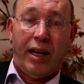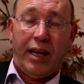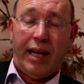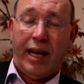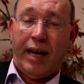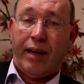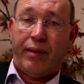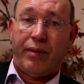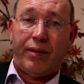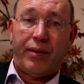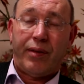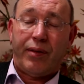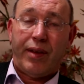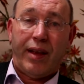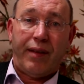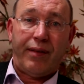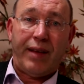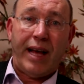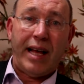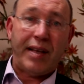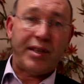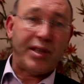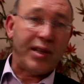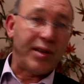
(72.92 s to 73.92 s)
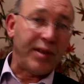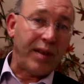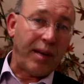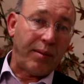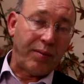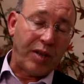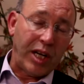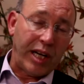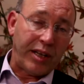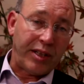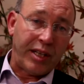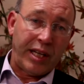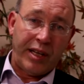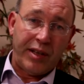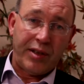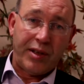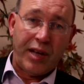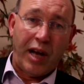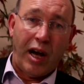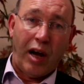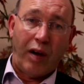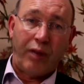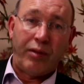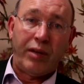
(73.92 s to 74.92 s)
Now, that's a subject in its
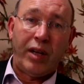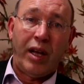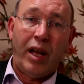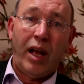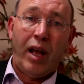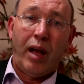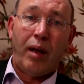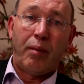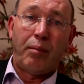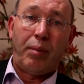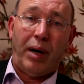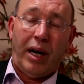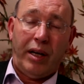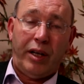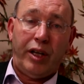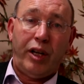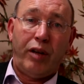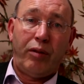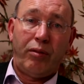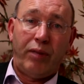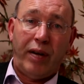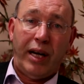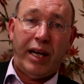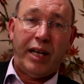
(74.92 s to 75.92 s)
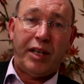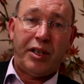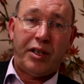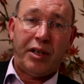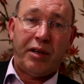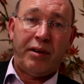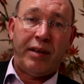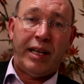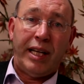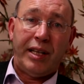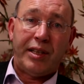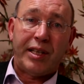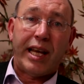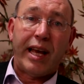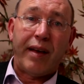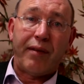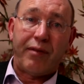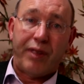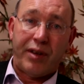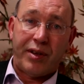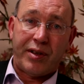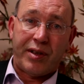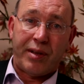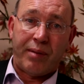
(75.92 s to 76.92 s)
own, but you really do need to
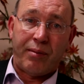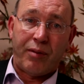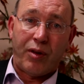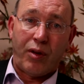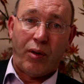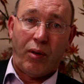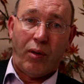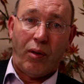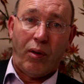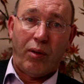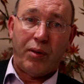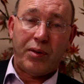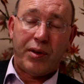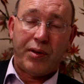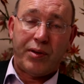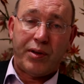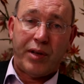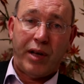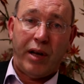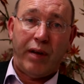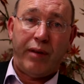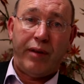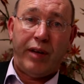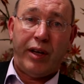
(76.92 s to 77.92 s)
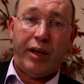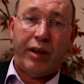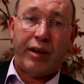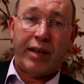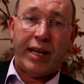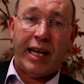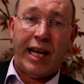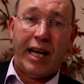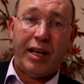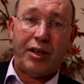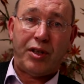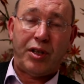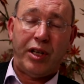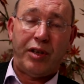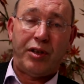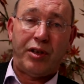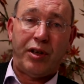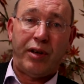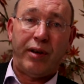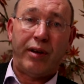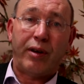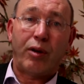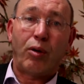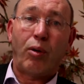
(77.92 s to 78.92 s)
give this some thought so that you can actually
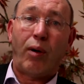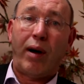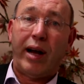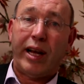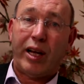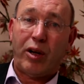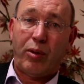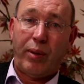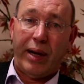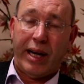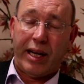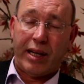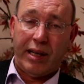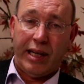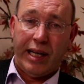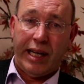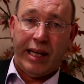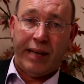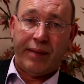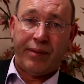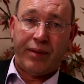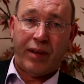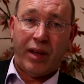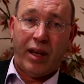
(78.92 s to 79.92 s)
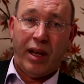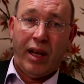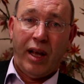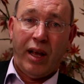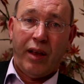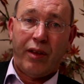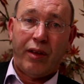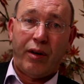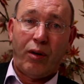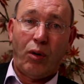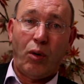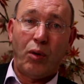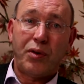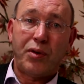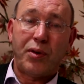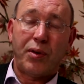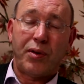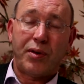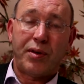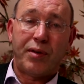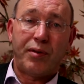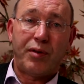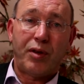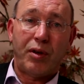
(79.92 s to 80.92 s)
do it quite quickly. There are all
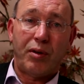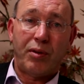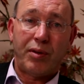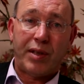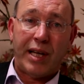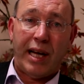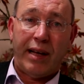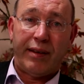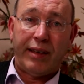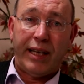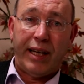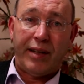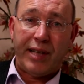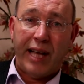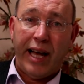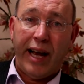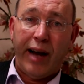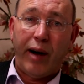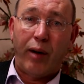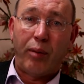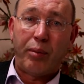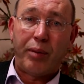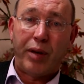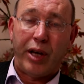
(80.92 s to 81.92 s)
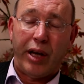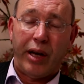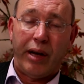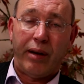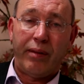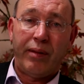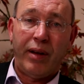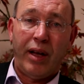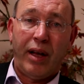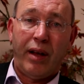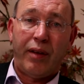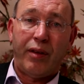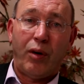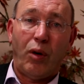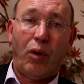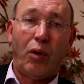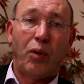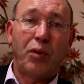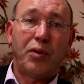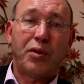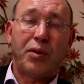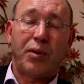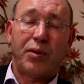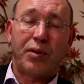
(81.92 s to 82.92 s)
sorts of tools out there to help you. There are
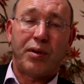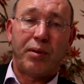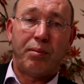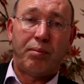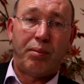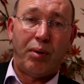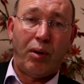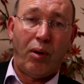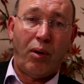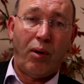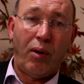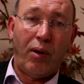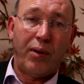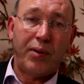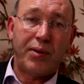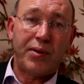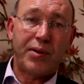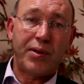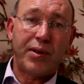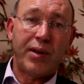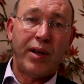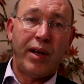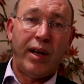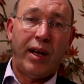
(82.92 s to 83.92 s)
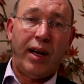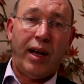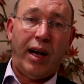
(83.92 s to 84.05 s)
all sorts of boards.